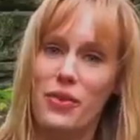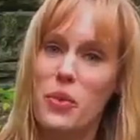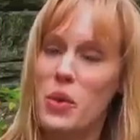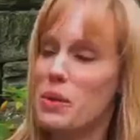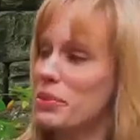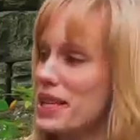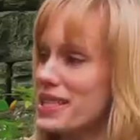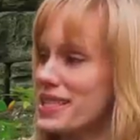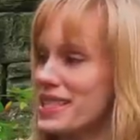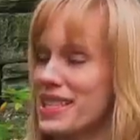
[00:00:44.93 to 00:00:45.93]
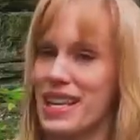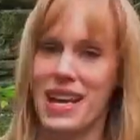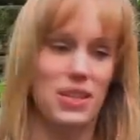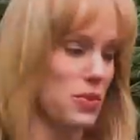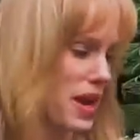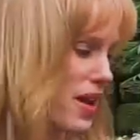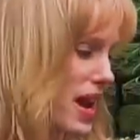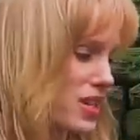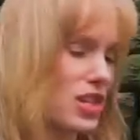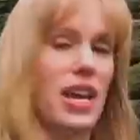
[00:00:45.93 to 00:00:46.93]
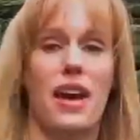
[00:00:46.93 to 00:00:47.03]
from one place to the next without actually